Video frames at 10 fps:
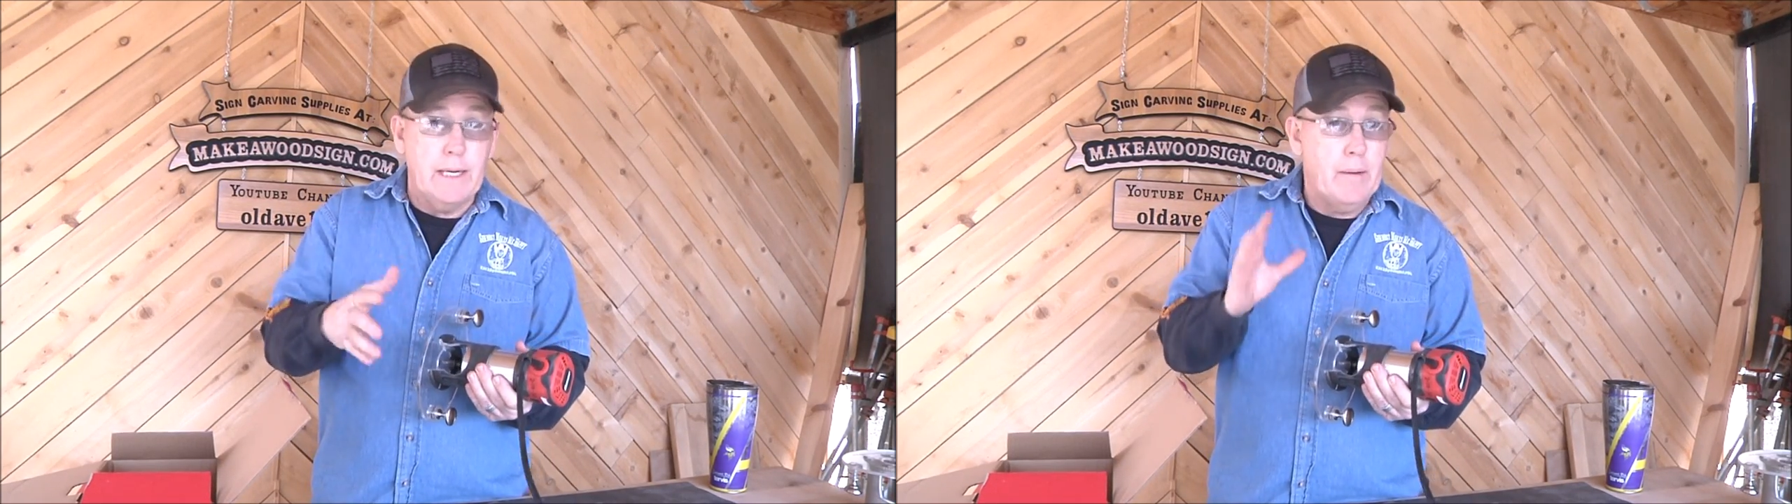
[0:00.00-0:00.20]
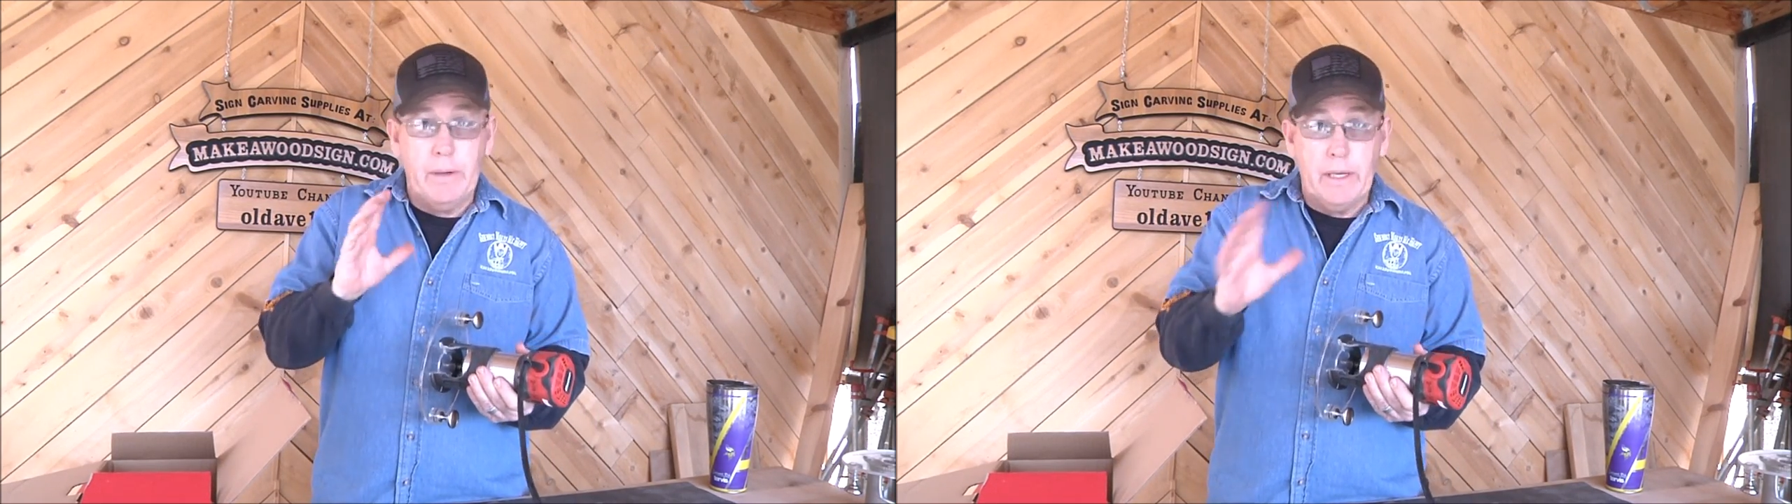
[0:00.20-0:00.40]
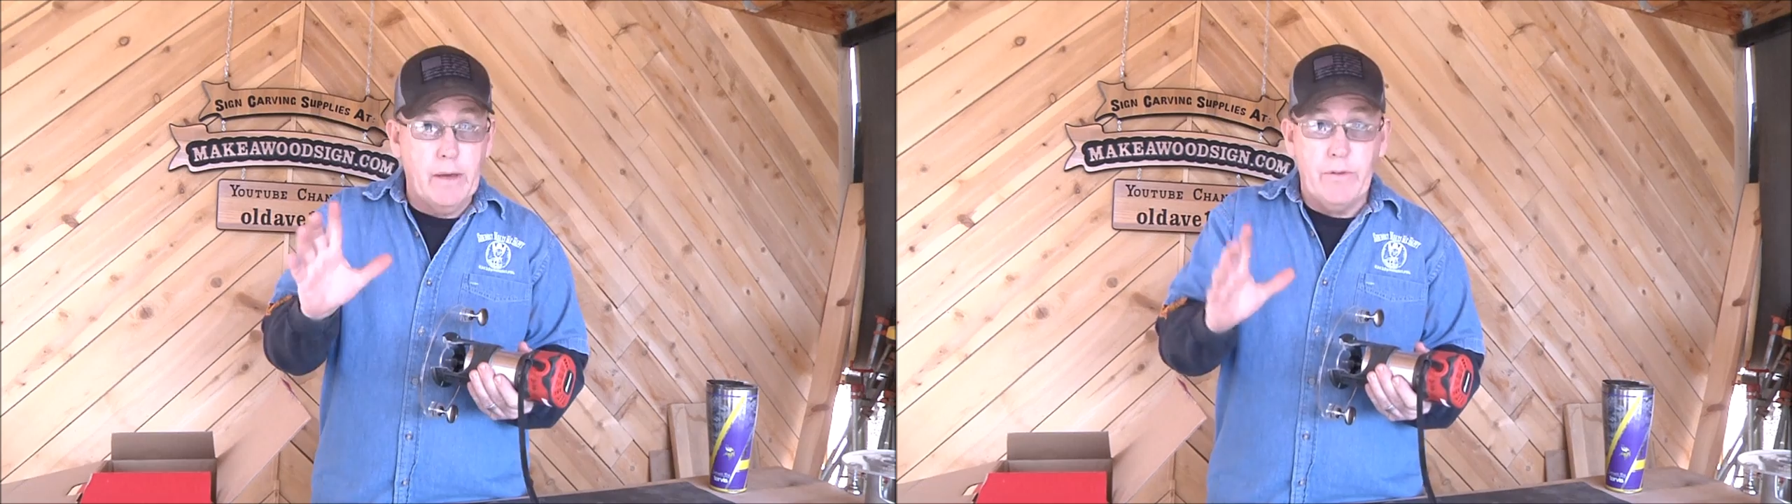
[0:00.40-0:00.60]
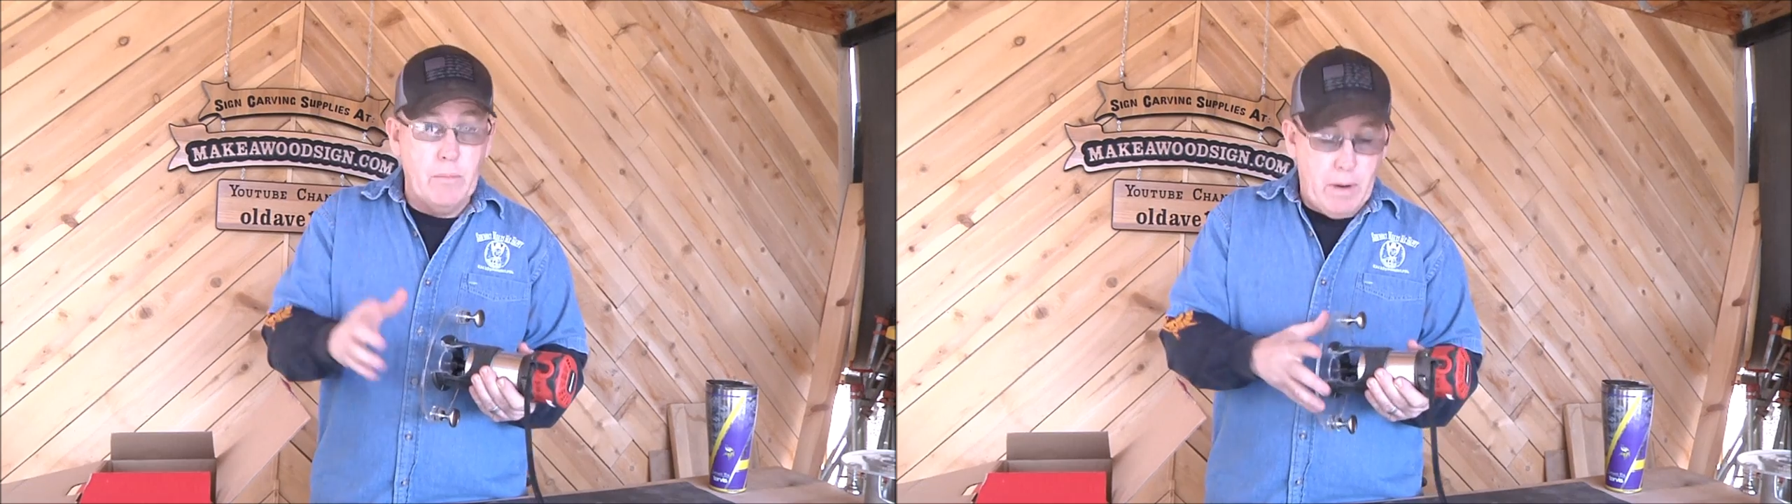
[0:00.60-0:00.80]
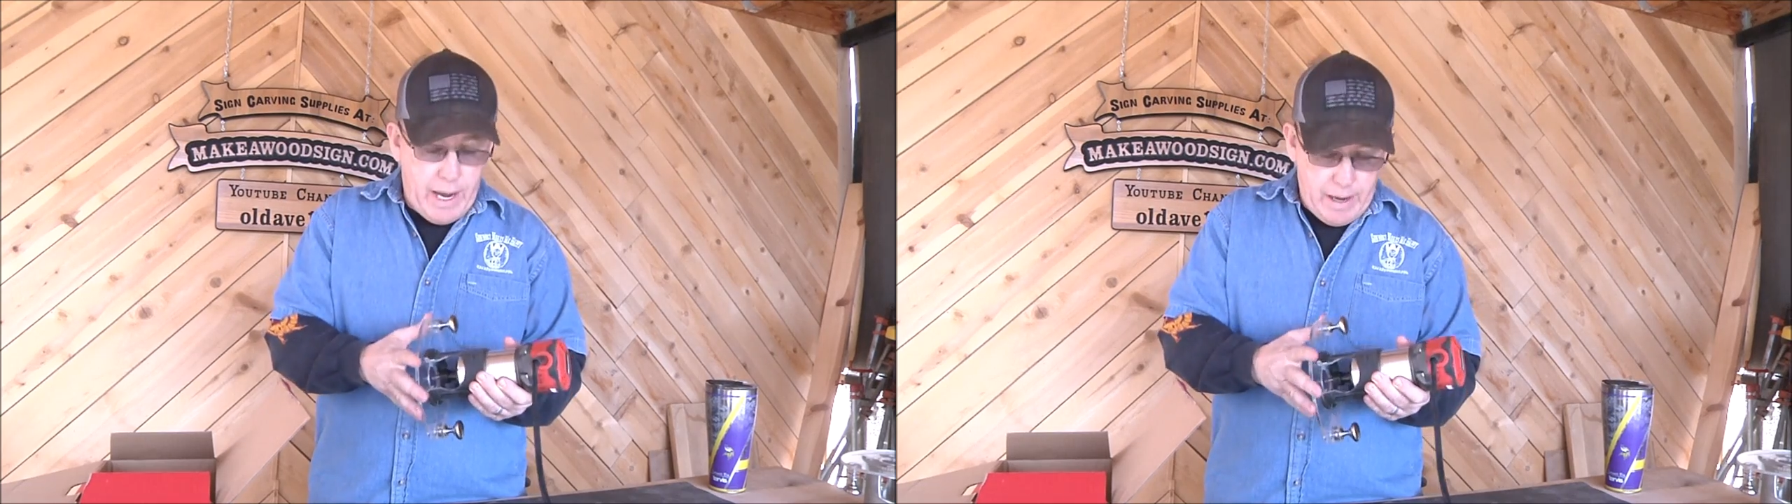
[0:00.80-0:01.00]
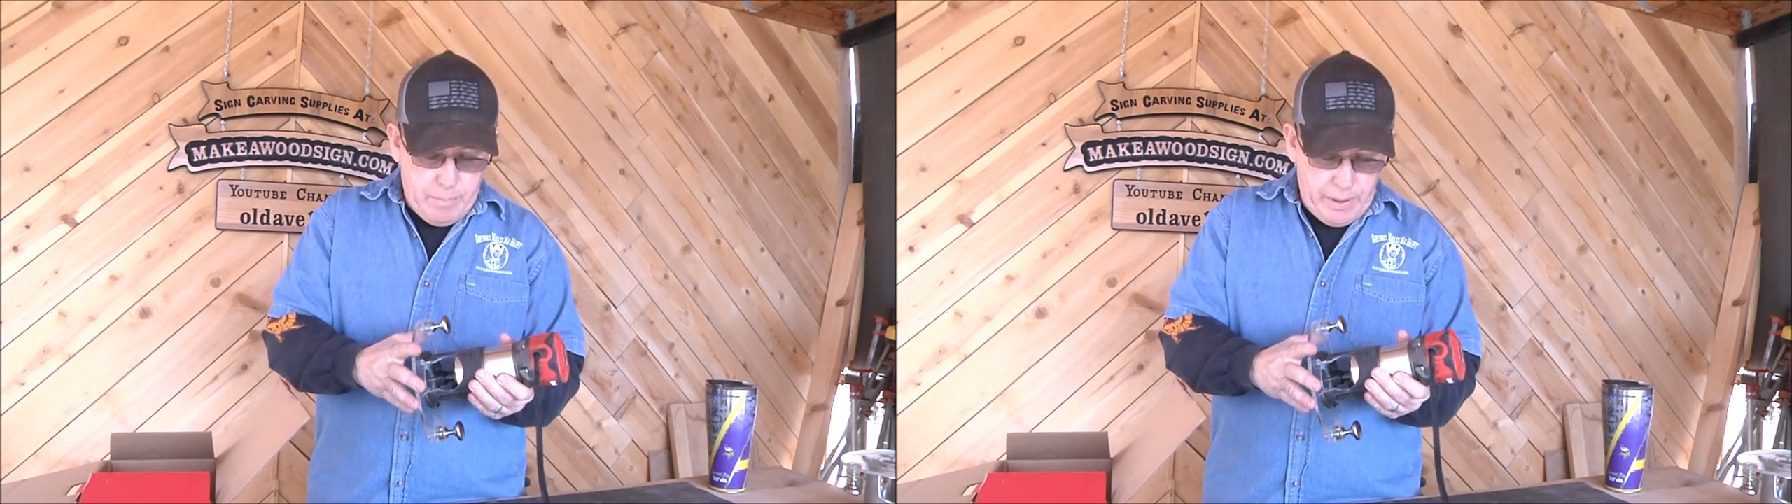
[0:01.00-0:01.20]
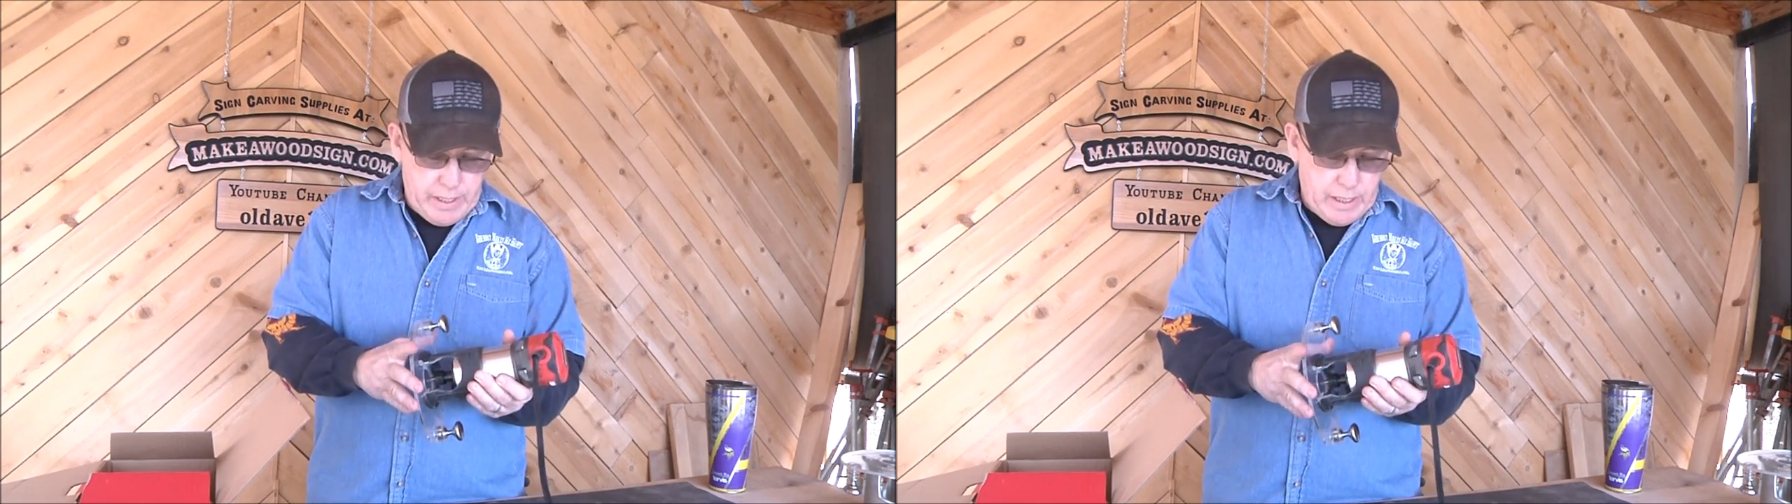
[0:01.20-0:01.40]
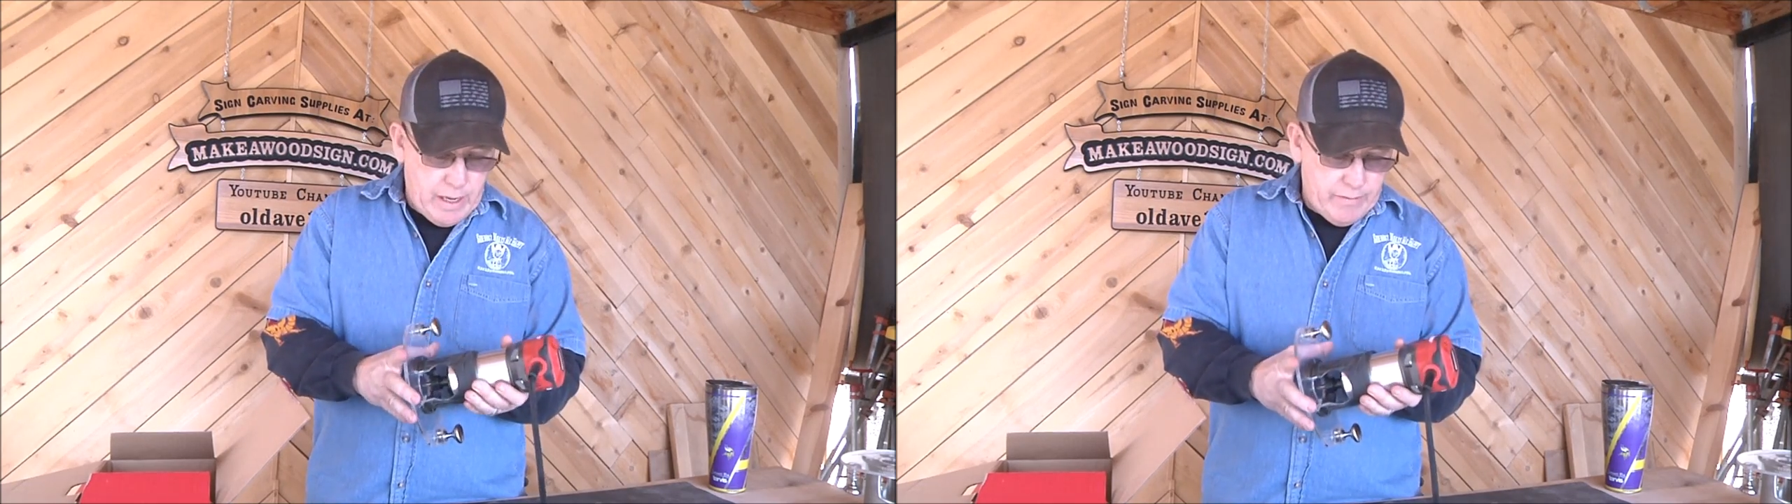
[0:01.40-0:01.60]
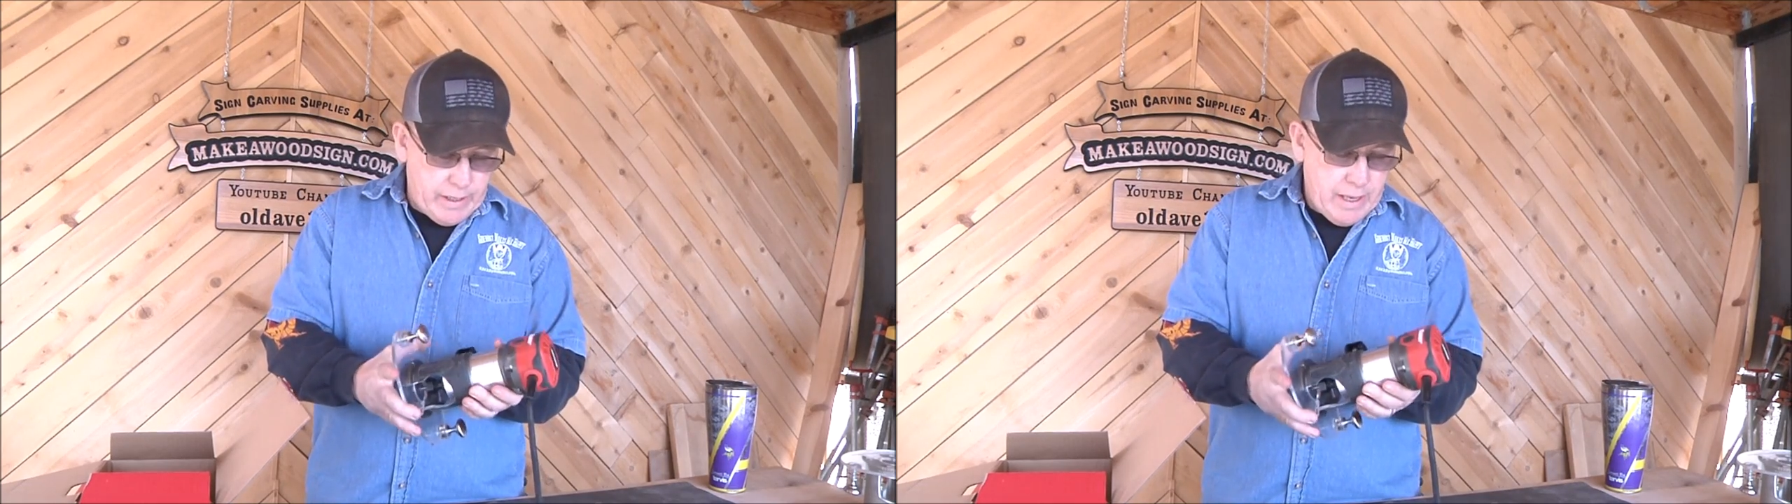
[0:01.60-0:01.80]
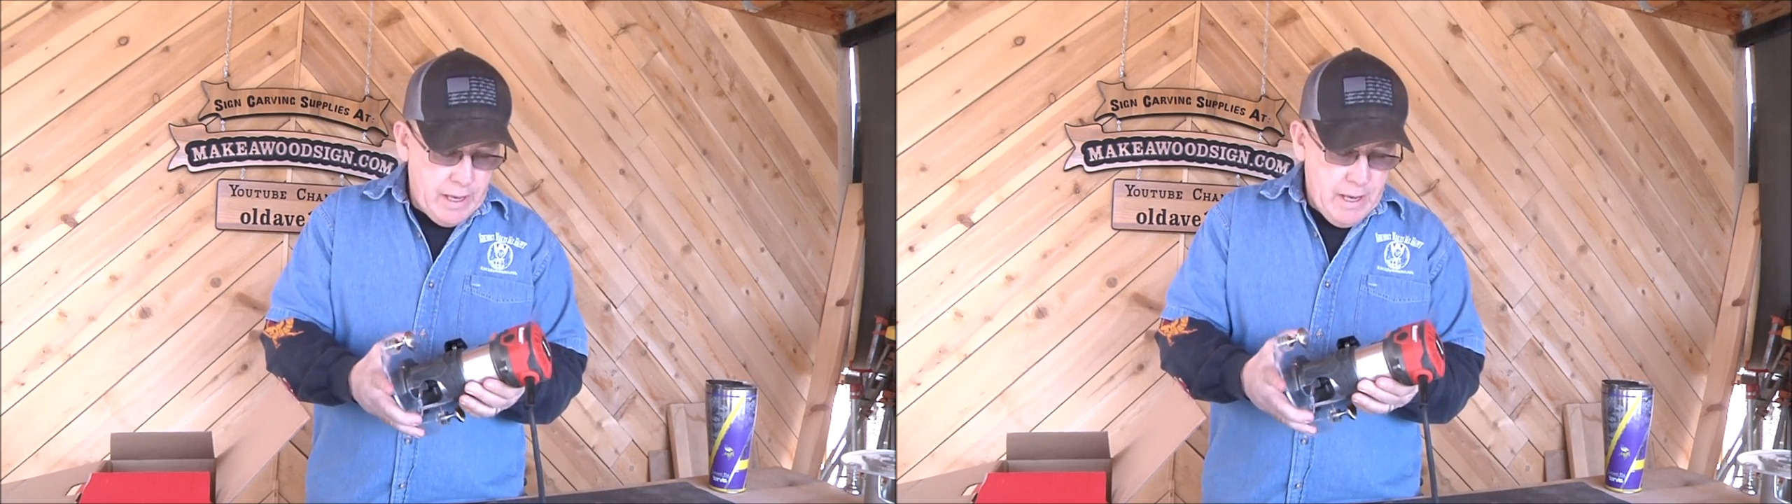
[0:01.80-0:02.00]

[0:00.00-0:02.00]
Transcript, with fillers: and I'm going to give you my opinion of it.